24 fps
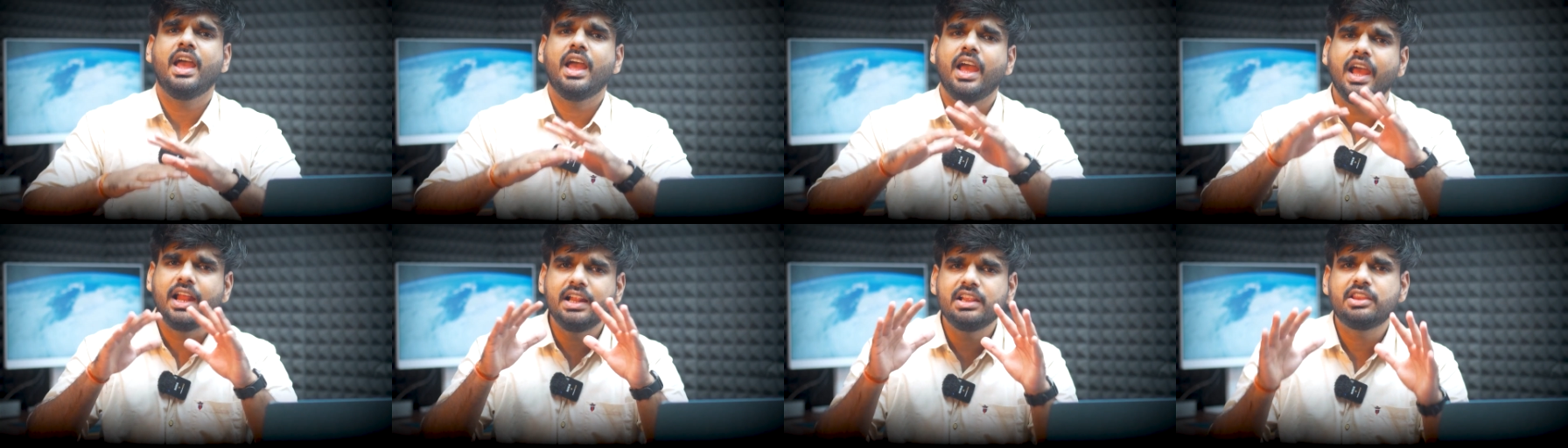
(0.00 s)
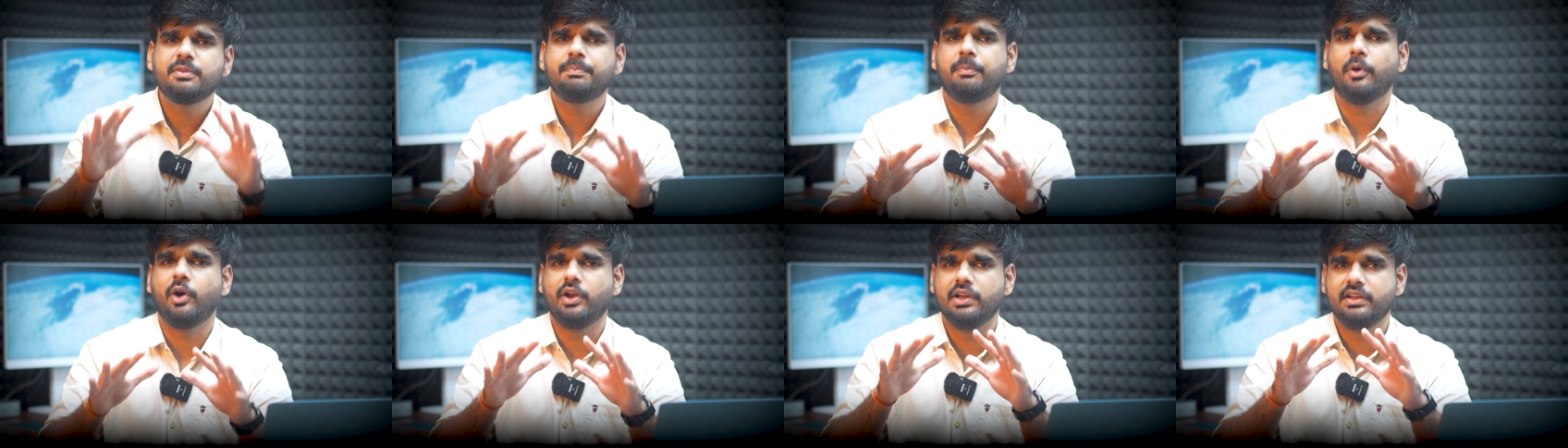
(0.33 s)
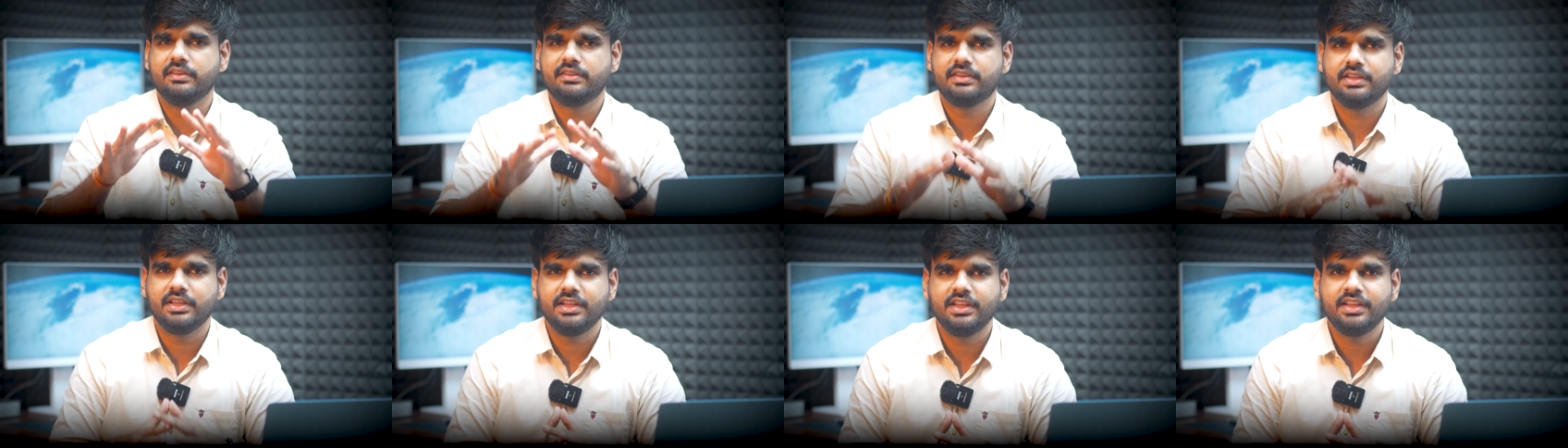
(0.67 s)
health
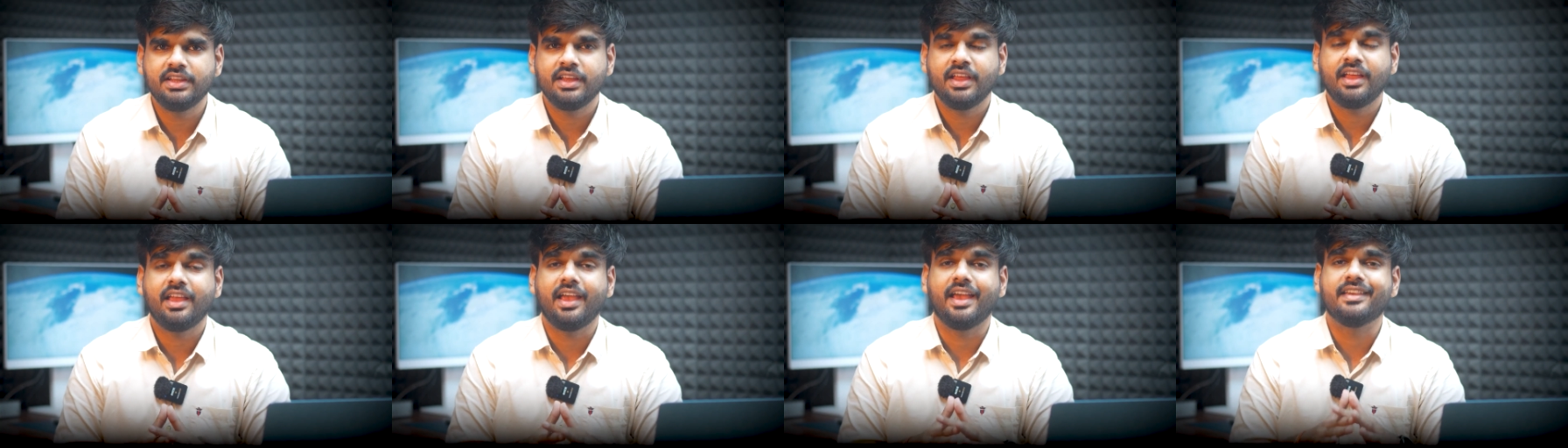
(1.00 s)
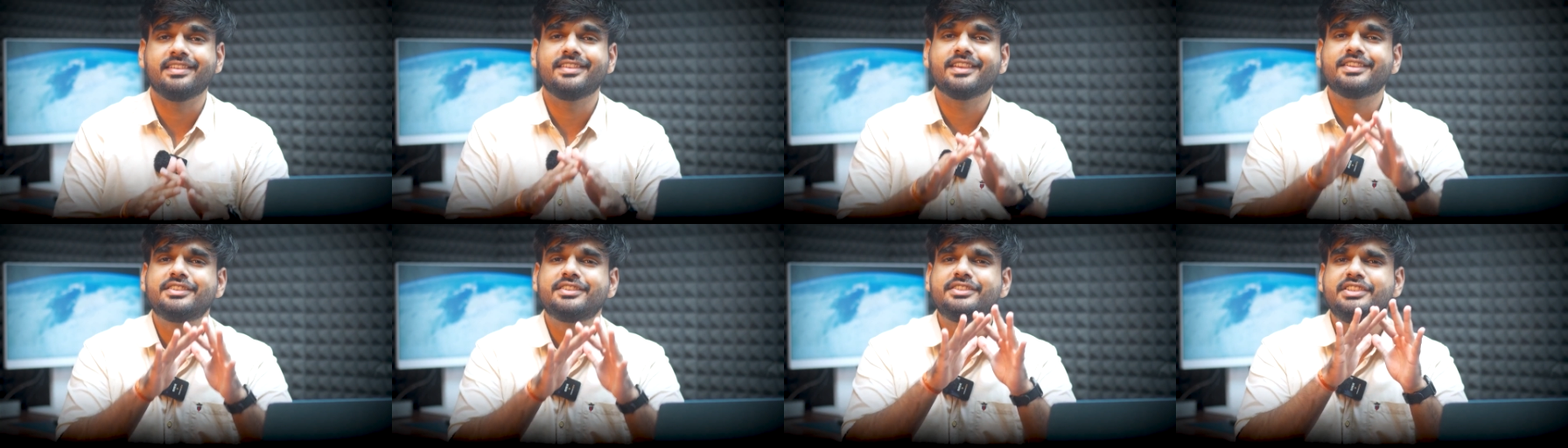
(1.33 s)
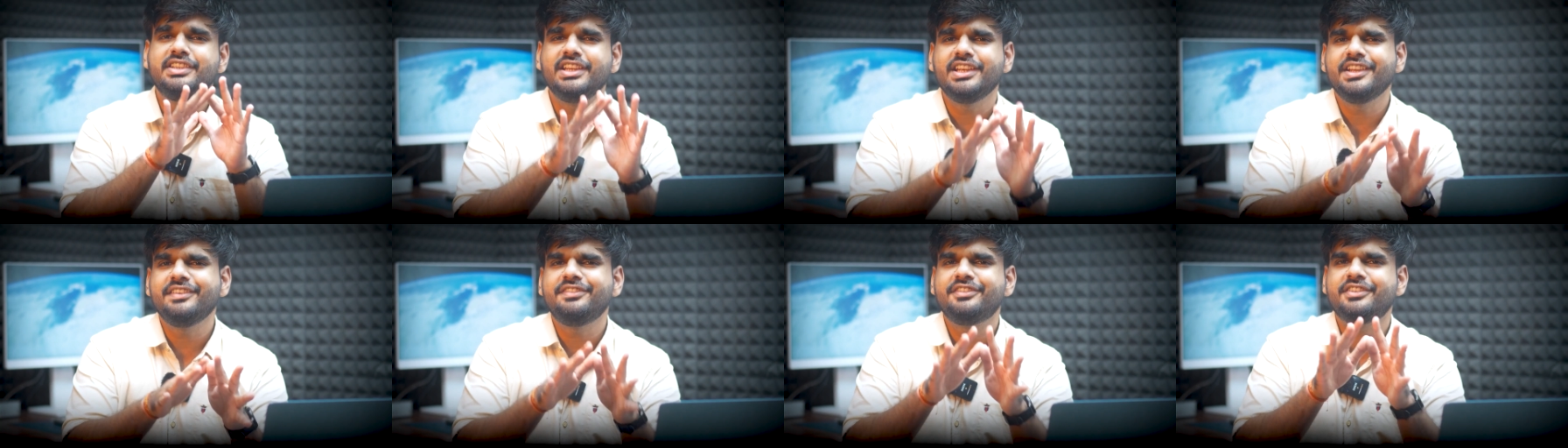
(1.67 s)
policy as the
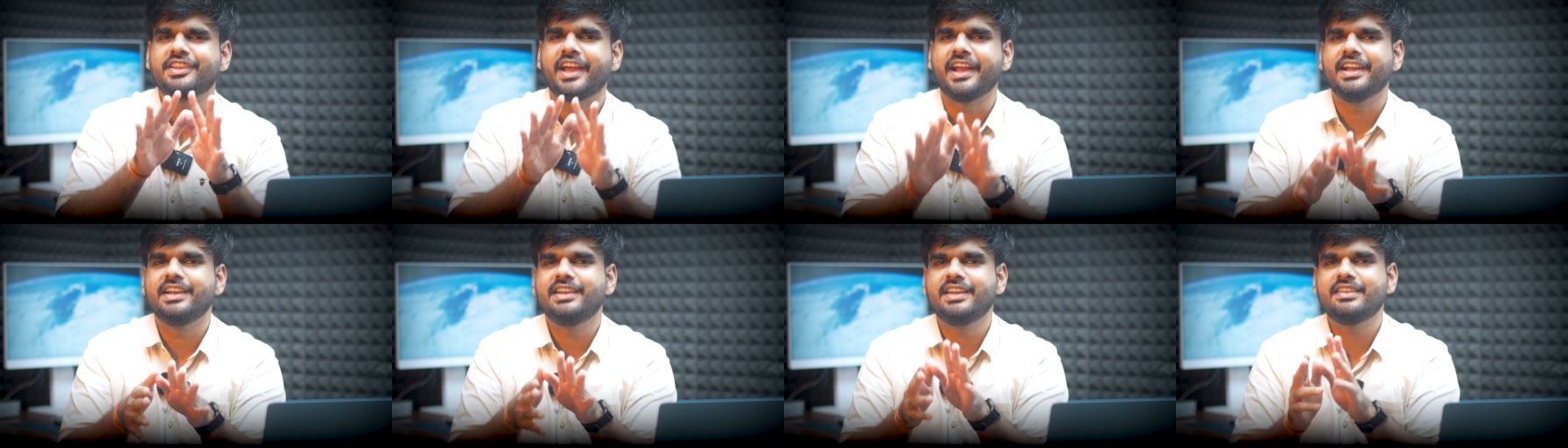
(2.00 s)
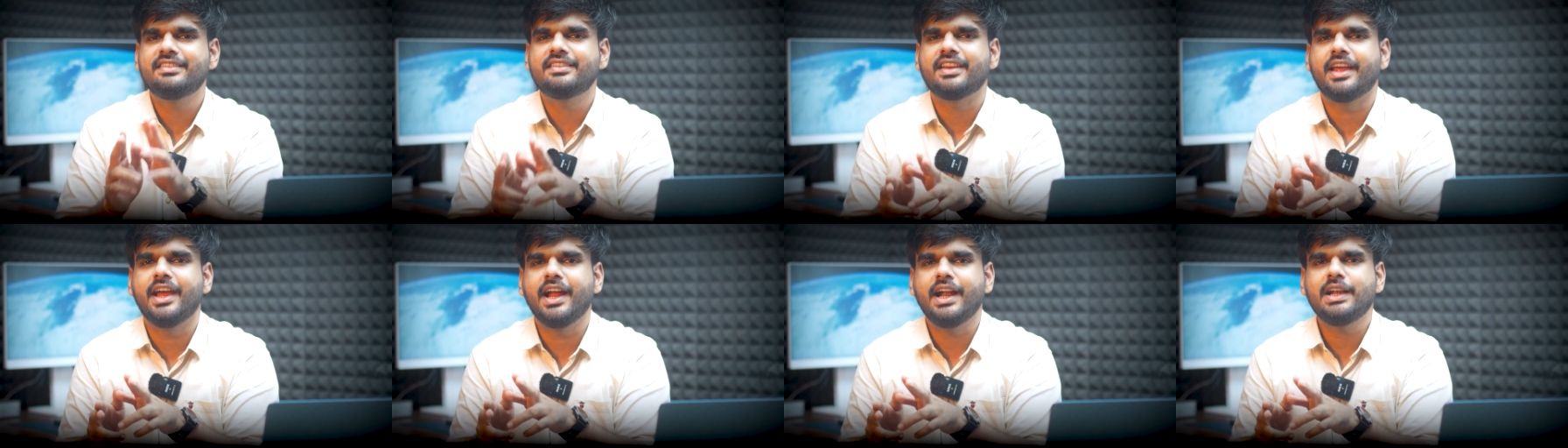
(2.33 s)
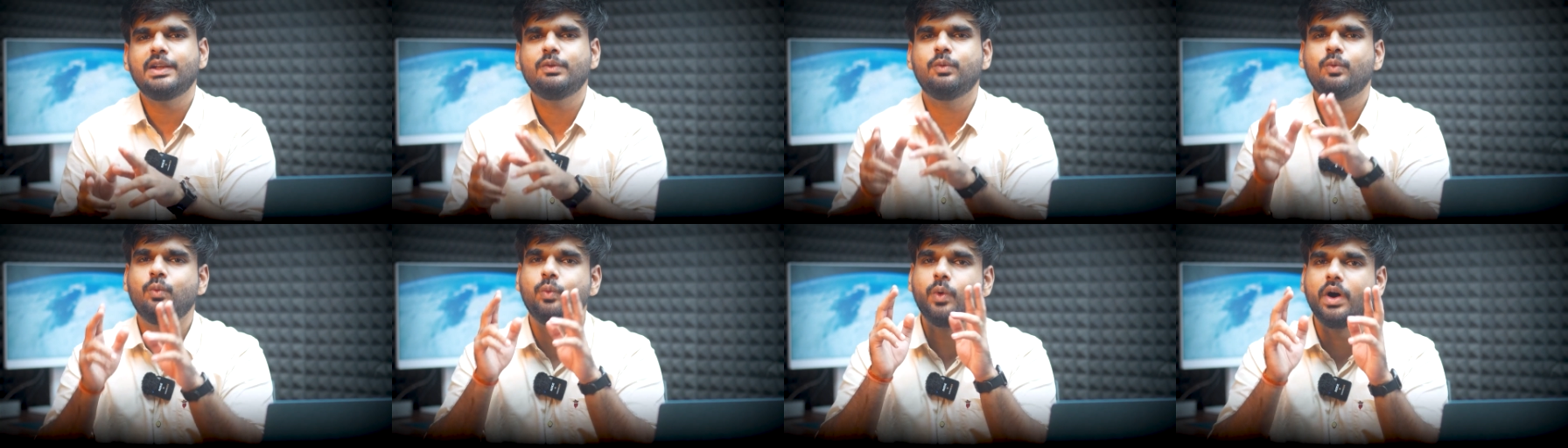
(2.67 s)
chief scientist at
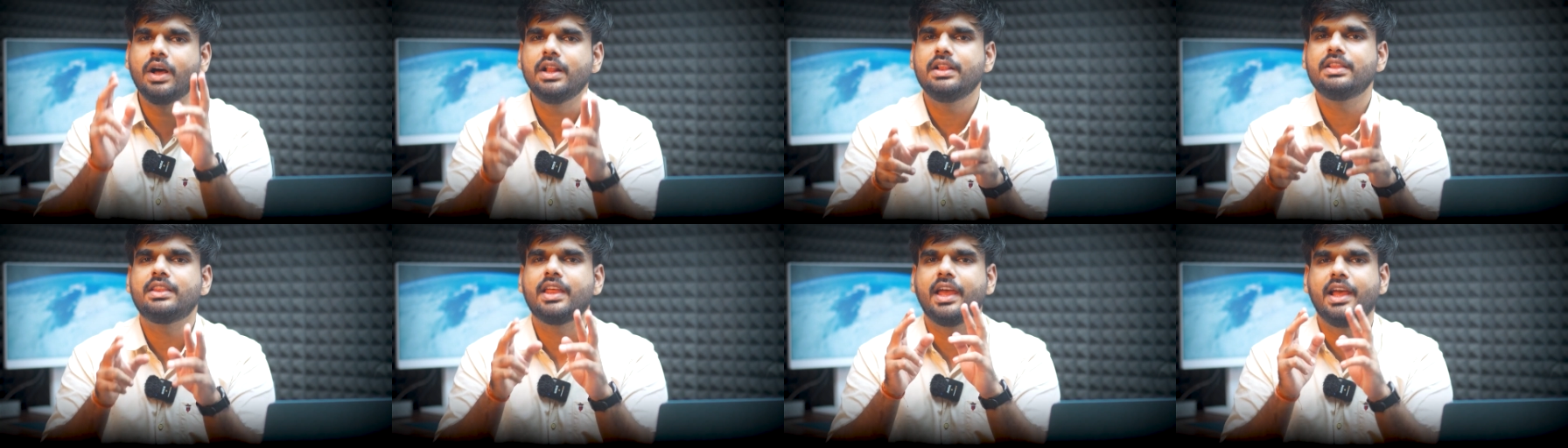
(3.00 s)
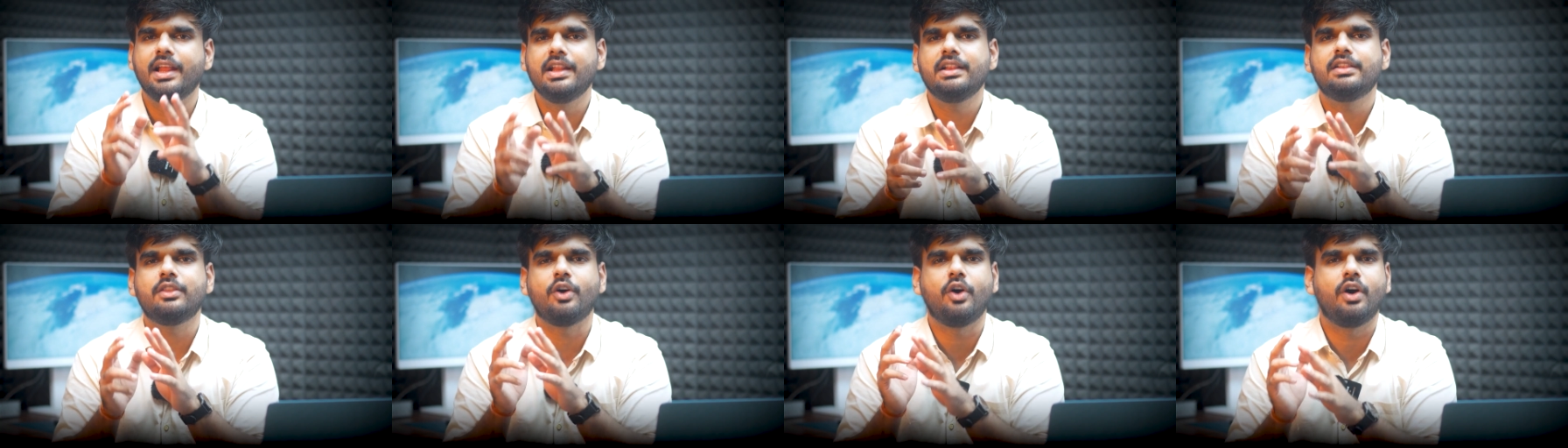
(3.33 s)
World Health